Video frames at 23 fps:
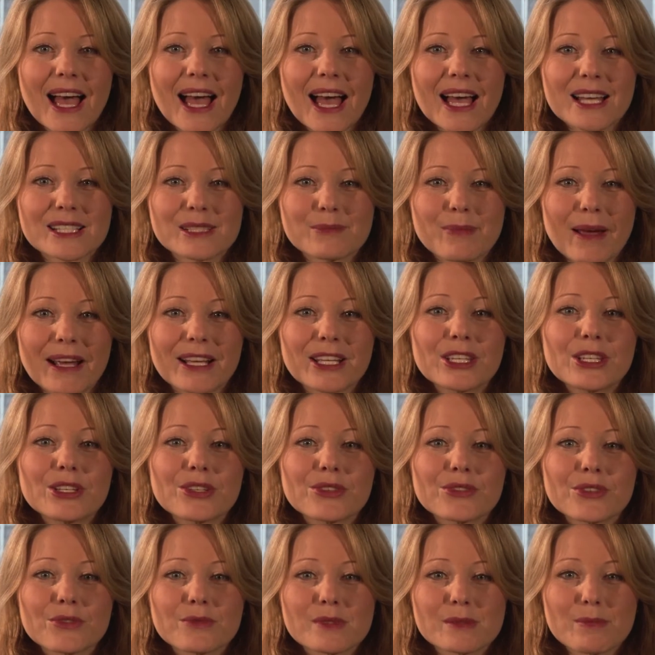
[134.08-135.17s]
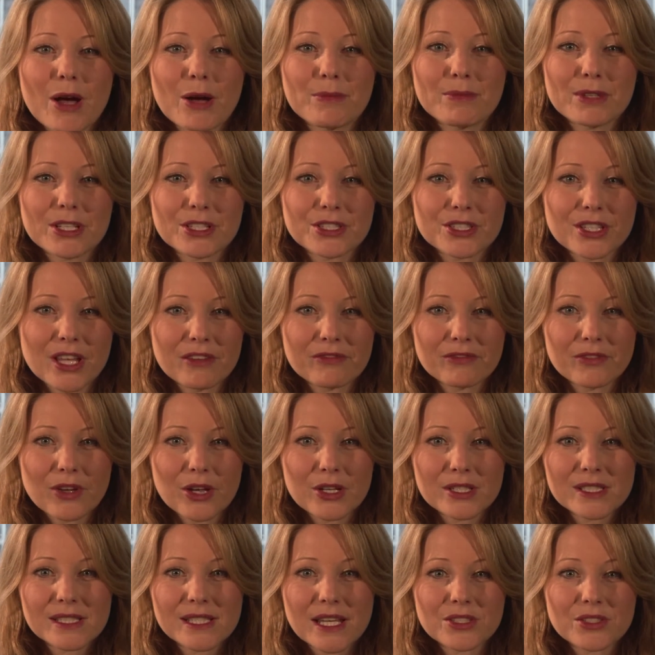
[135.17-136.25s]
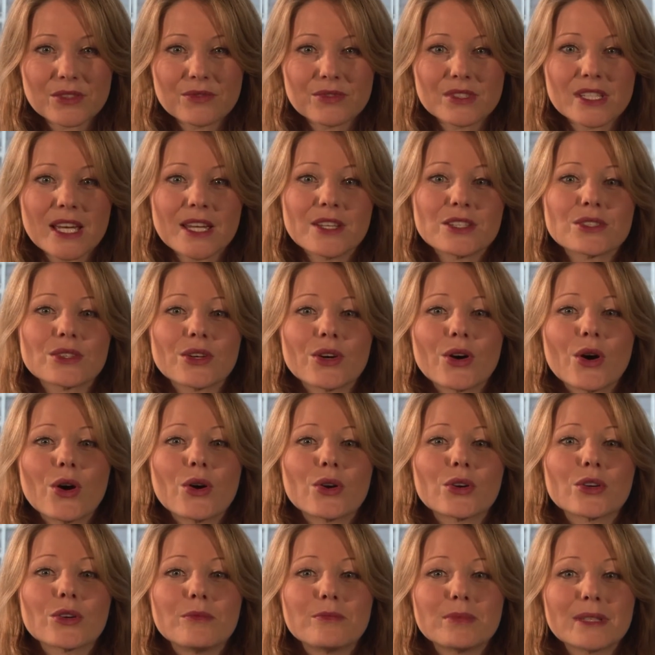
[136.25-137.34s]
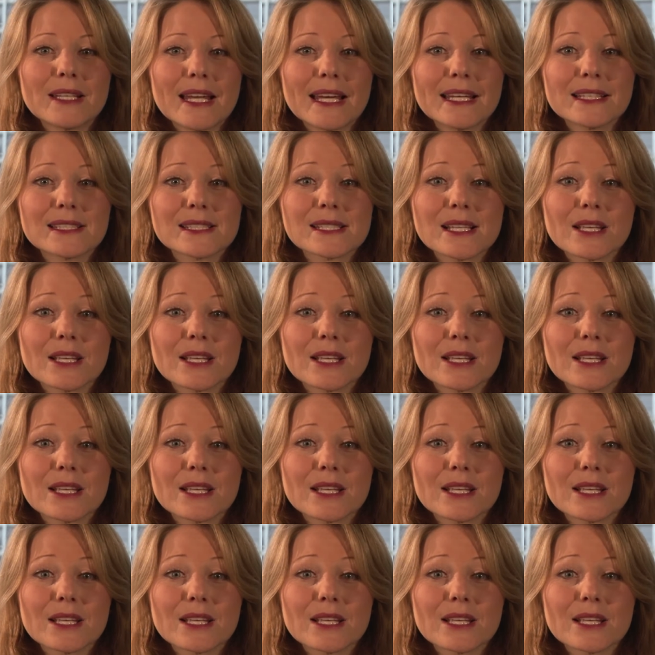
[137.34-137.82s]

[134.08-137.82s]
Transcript: As banking groups published their first set of data on complaints